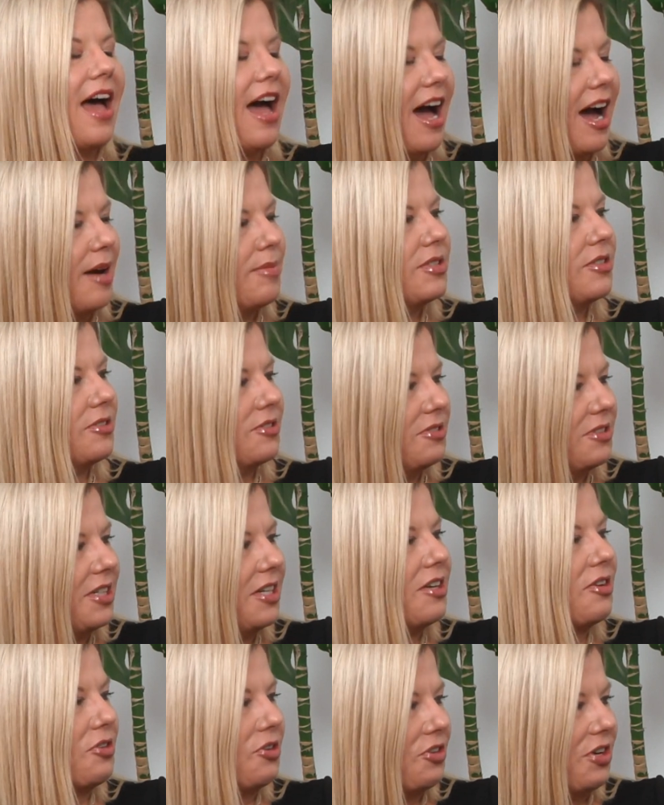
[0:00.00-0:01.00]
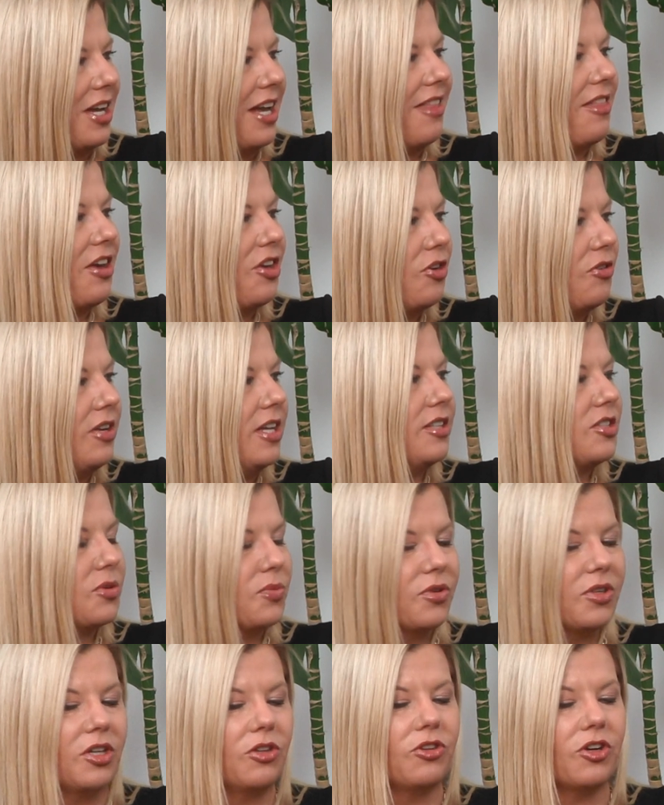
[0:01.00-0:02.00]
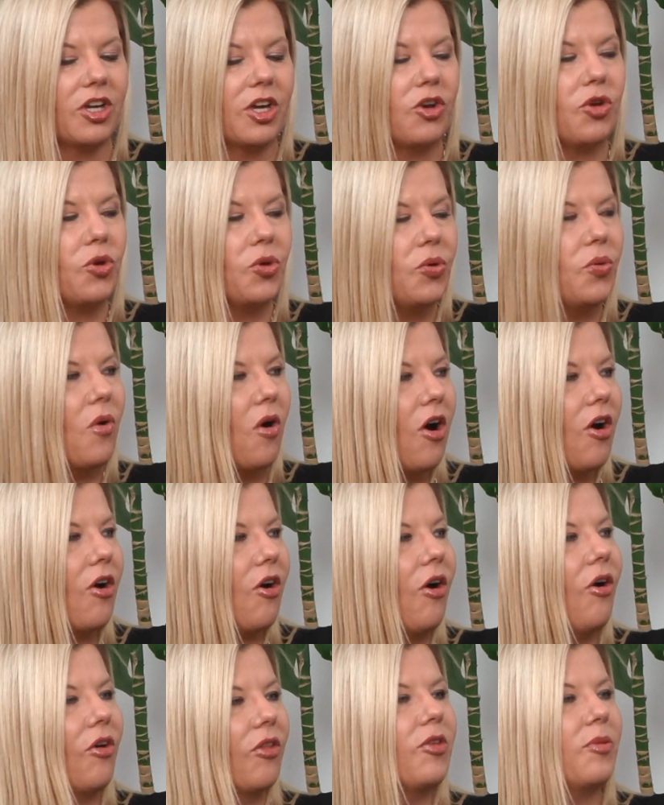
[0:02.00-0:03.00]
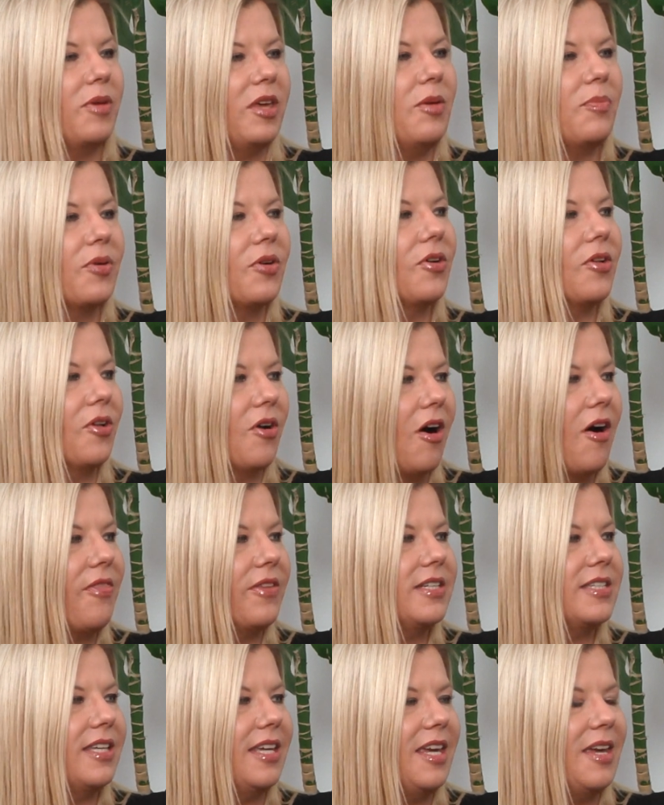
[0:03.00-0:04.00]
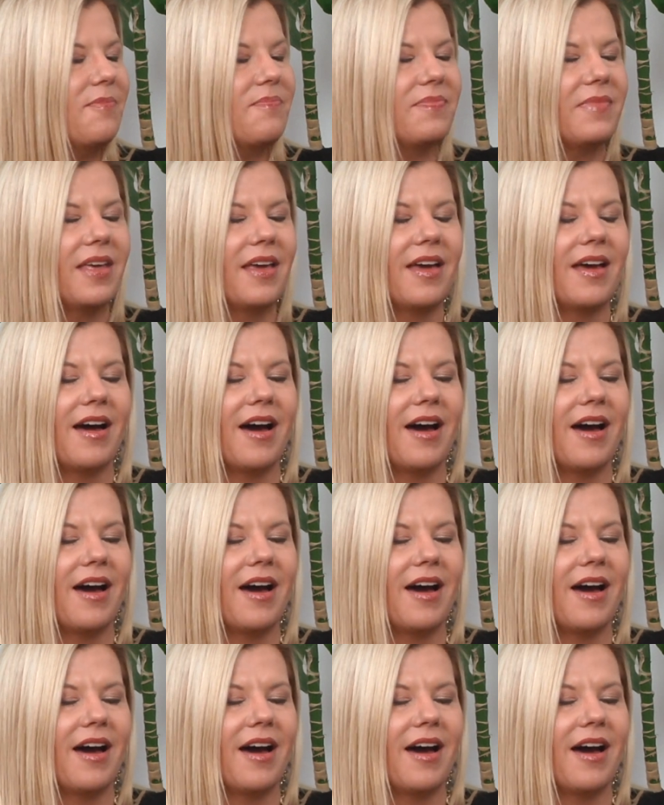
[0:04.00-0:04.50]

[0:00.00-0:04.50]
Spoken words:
Absolutely agree that you need to really look at who are all the people on the team,